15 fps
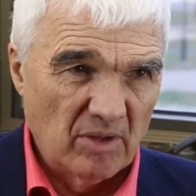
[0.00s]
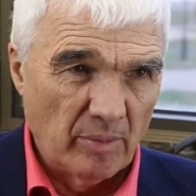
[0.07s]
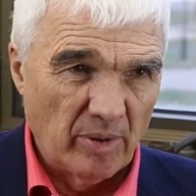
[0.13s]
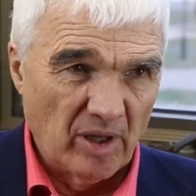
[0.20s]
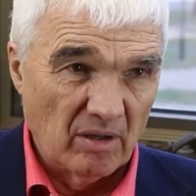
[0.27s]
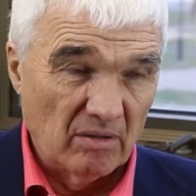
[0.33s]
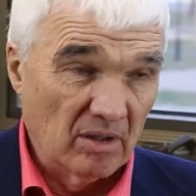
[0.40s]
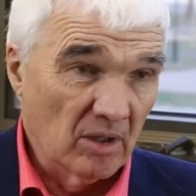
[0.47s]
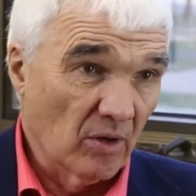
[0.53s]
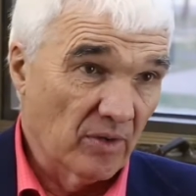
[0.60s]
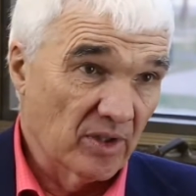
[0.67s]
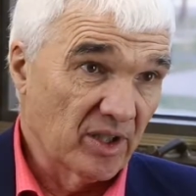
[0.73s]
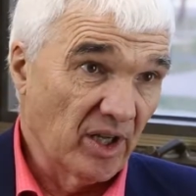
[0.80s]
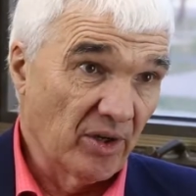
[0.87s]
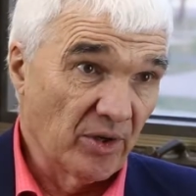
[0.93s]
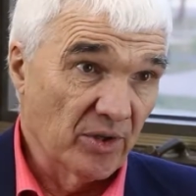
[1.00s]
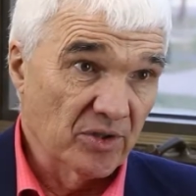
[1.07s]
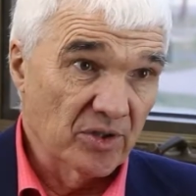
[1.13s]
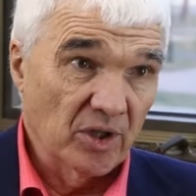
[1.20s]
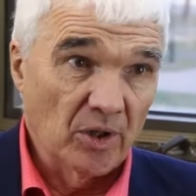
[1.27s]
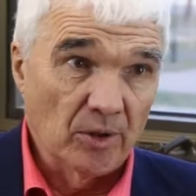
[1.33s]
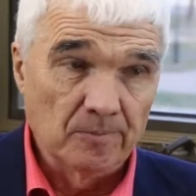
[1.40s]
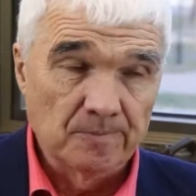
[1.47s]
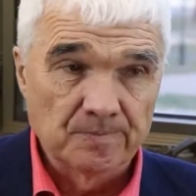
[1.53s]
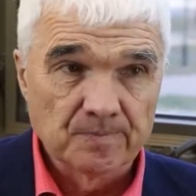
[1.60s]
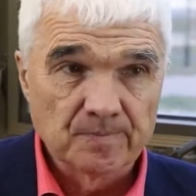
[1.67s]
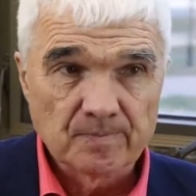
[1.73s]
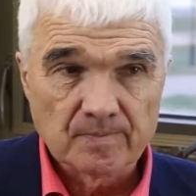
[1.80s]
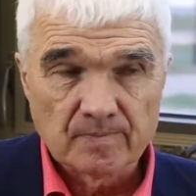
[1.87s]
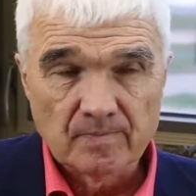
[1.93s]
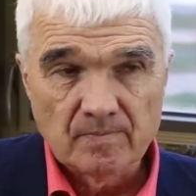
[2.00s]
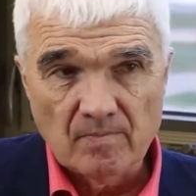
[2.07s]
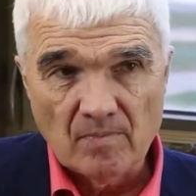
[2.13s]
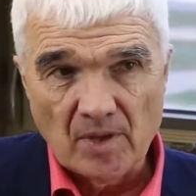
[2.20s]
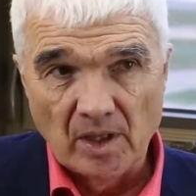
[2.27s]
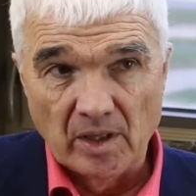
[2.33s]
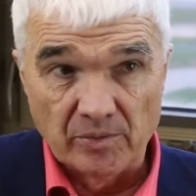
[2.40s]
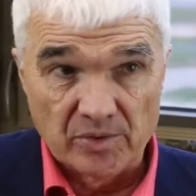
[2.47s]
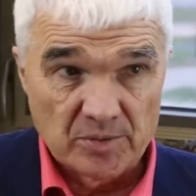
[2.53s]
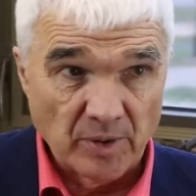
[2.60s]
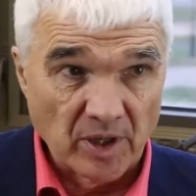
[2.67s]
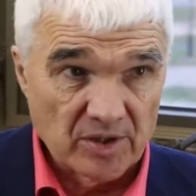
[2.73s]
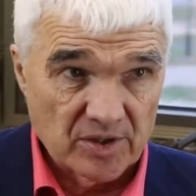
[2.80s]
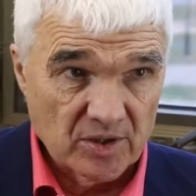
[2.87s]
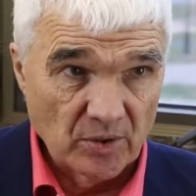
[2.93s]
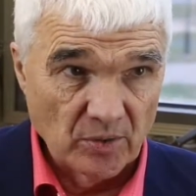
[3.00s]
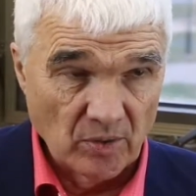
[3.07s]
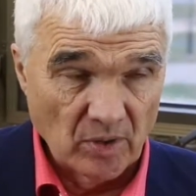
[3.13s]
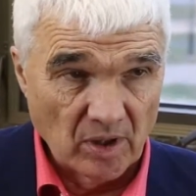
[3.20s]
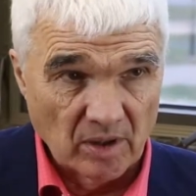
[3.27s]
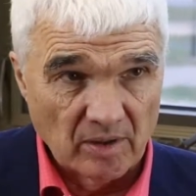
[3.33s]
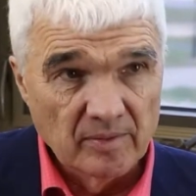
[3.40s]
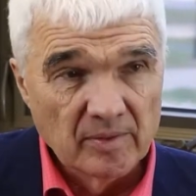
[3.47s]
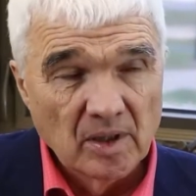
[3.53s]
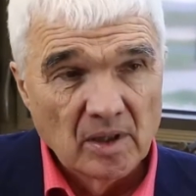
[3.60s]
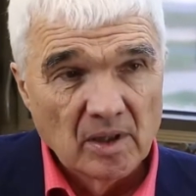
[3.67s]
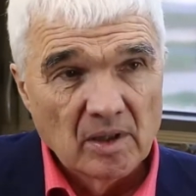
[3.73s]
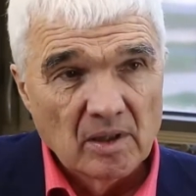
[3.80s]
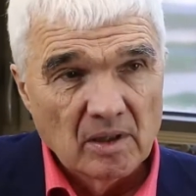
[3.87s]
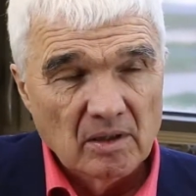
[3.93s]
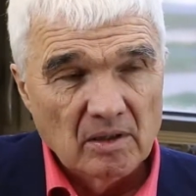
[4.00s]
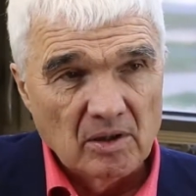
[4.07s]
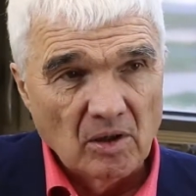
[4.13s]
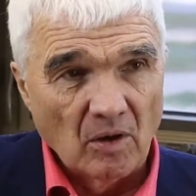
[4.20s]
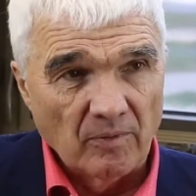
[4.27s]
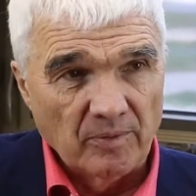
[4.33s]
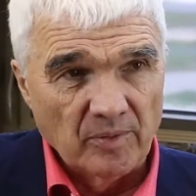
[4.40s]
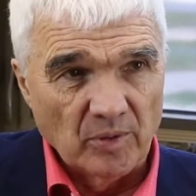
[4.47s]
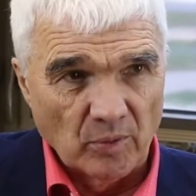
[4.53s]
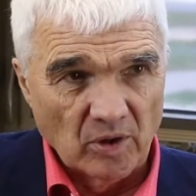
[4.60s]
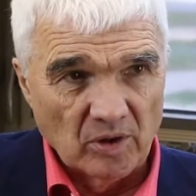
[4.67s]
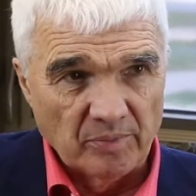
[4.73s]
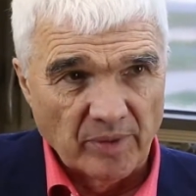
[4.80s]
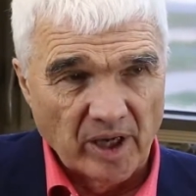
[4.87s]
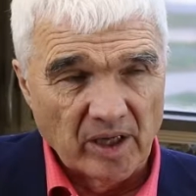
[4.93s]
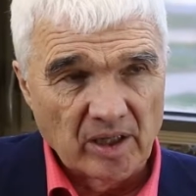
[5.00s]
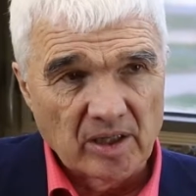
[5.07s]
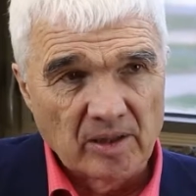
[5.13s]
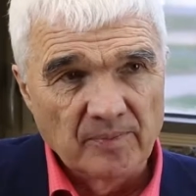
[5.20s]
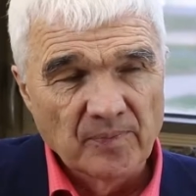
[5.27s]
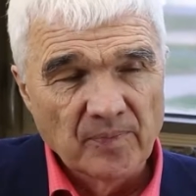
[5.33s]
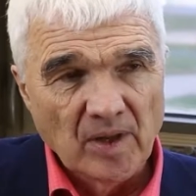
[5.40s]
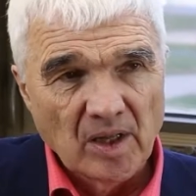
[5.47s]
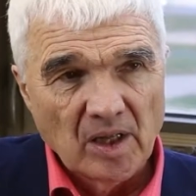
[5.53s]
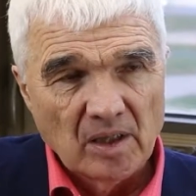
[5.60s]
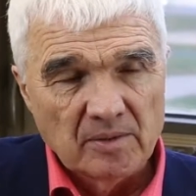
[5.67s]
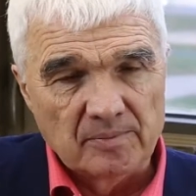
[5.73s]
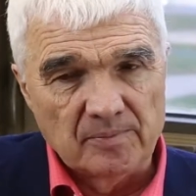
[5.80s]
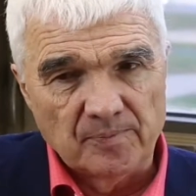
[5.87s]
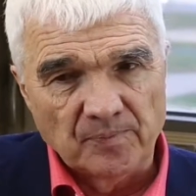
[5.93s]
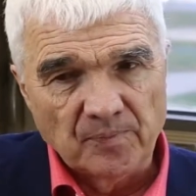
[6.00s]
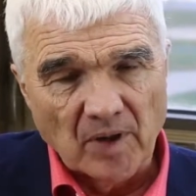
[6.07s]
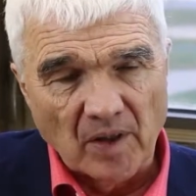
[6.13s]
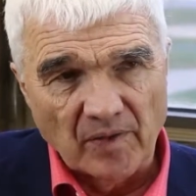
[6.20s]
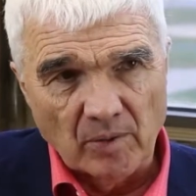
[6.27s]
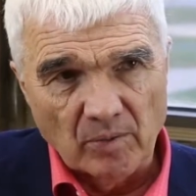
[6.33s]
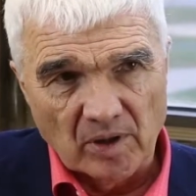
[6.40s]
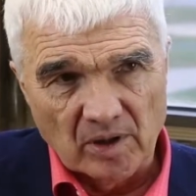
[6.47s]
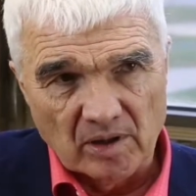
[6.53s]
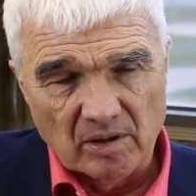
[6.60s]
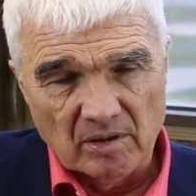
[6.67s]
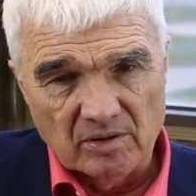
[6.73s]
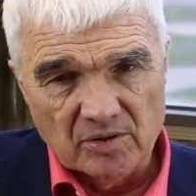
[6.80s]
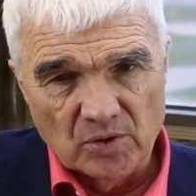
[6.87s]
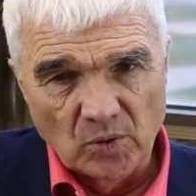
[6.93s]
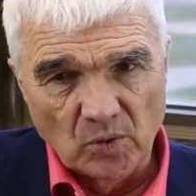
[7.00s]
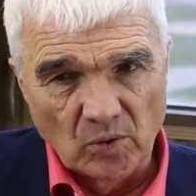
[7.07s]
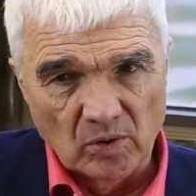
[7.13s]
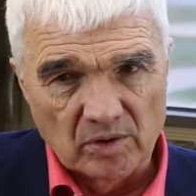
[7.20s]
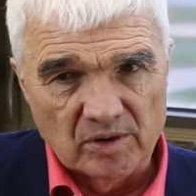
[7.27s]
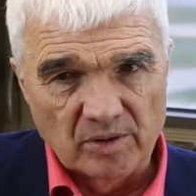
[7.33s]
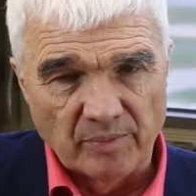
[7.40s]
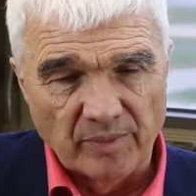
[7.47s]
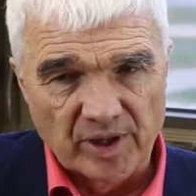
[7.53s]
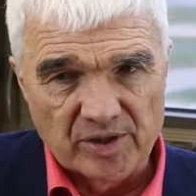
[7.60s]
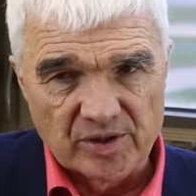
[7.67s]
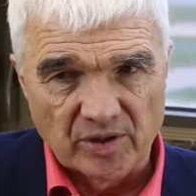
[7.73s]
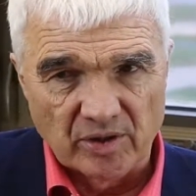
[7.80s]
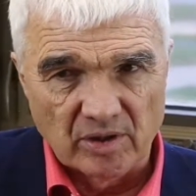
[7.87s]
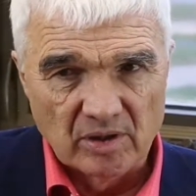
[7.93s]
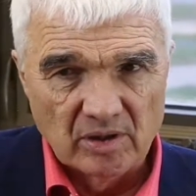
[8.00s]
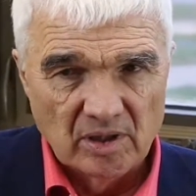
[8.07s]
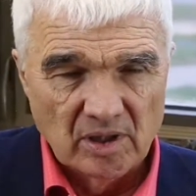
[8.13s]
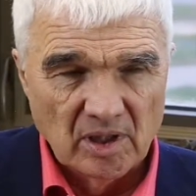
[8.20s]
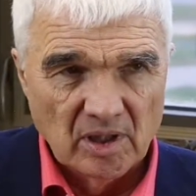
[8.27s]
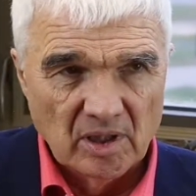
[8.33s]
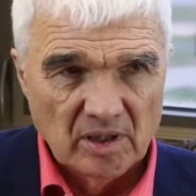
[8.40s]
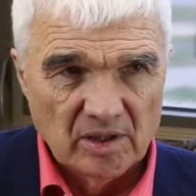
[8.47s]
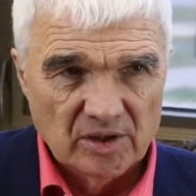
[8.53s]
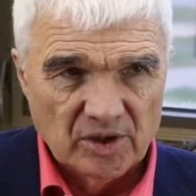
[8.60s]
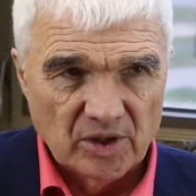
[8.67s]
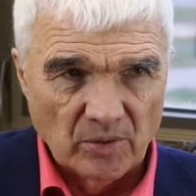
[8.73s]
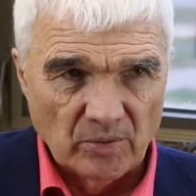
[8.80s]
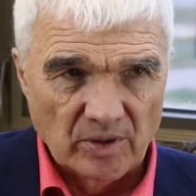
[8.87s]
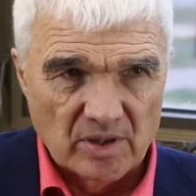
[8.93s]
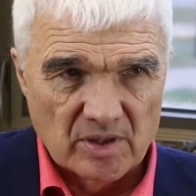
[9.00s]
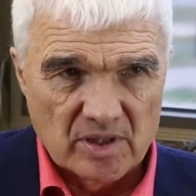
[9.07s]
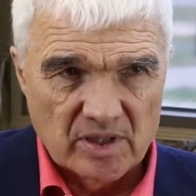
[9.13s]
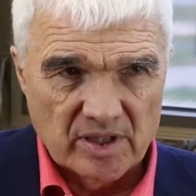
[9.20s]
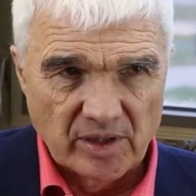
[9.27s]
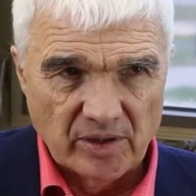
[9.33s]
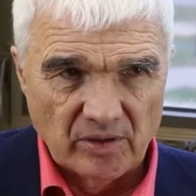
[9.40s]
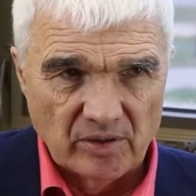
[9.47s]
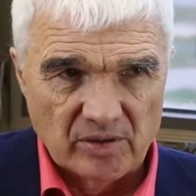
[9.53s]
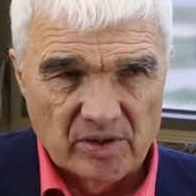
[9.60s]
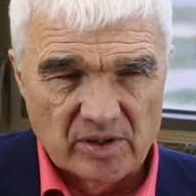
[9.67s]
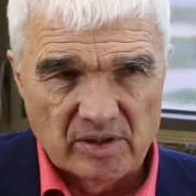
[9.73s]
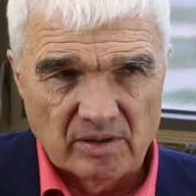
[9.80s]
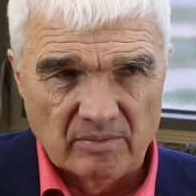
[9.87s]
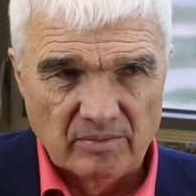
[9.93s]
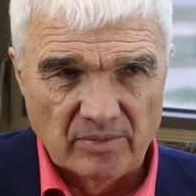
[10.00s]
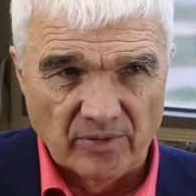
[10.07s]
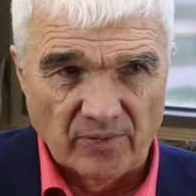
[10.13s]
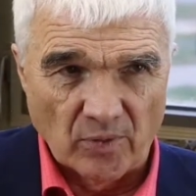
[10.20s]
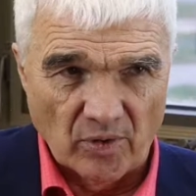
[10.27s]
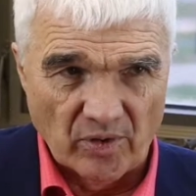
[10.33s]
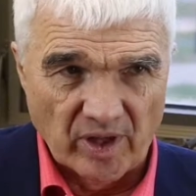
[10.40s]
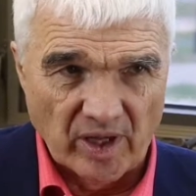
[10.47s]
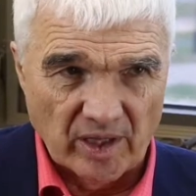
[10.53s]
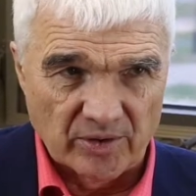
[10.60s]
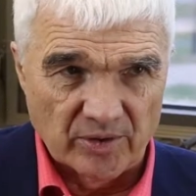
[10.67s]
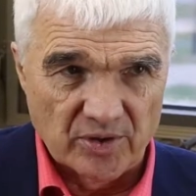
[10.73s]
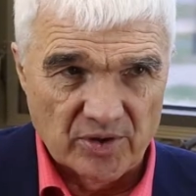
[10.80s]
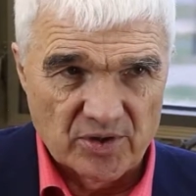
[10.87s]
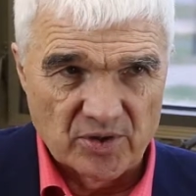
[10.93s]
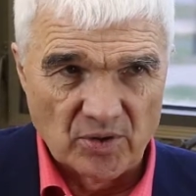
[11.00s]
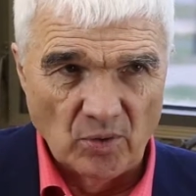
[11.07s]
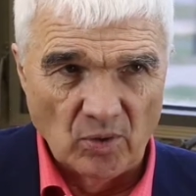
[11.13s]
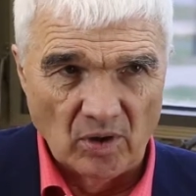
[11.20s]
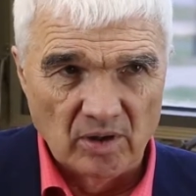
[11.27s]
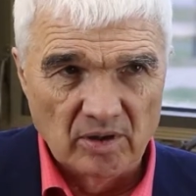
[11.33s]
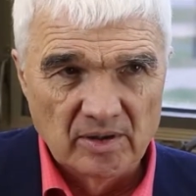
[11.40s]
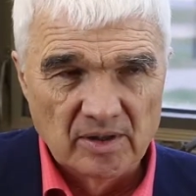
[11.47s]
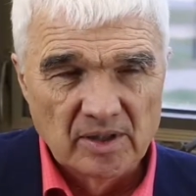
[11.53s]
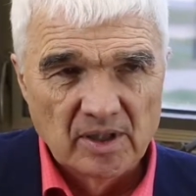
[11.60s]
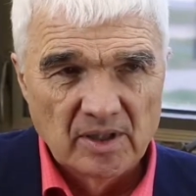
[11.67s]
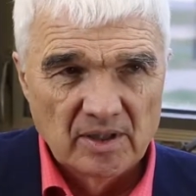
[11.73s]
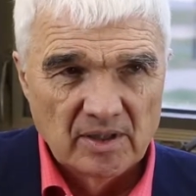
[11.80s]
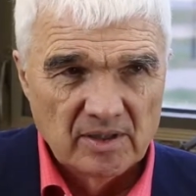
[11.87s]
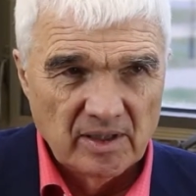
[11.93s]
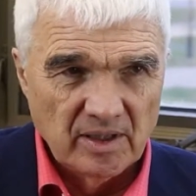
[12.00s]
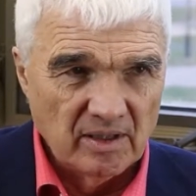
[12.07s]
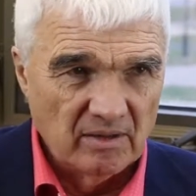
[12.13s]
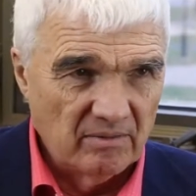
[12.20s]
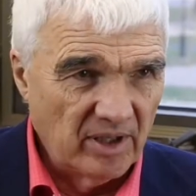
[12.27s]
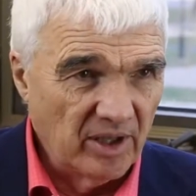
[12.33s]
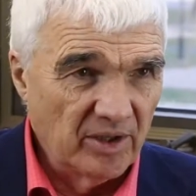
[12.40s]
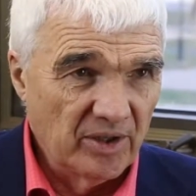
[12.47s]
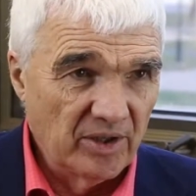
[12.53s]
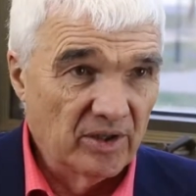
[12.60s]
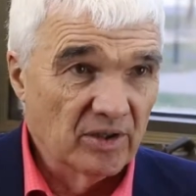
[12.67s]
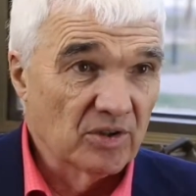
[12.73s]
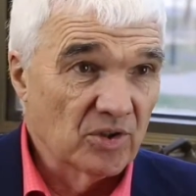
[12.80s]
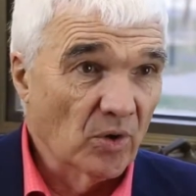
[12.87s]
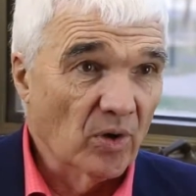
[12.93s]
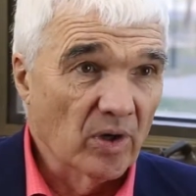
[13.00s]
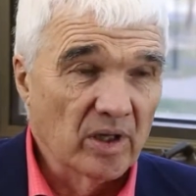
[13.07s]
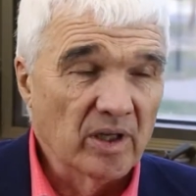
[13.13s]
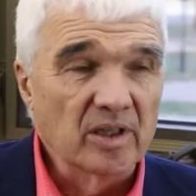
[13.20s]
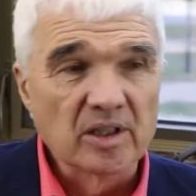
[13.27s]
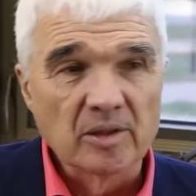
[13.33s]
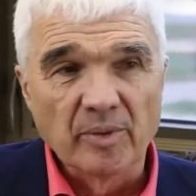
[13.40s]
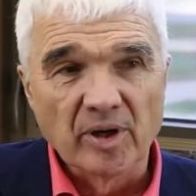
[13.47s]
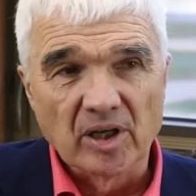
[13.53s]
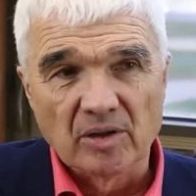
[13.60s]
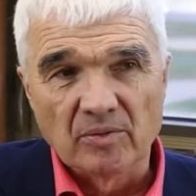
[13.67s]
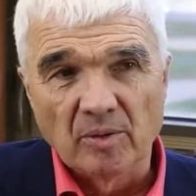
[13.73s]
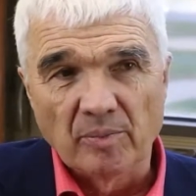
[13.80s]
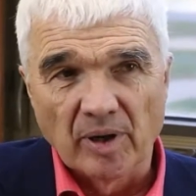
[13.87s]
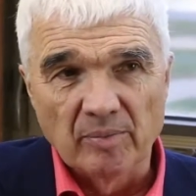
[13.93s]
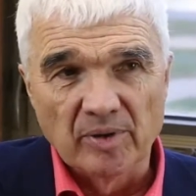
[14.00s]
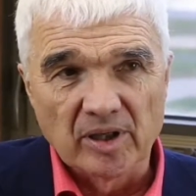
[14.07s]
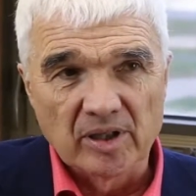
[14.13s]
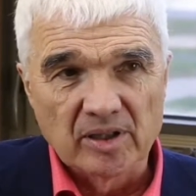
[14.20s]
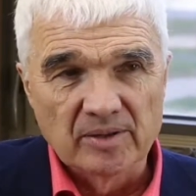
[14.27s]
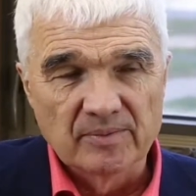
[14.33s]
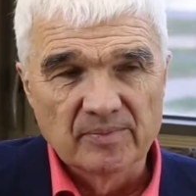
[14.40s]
maybe a little over 10 years ago in response to a call from the World Bank. And they wanted a tool to measure children's skills before they entered school in India, Jordan, and Dominican Republic.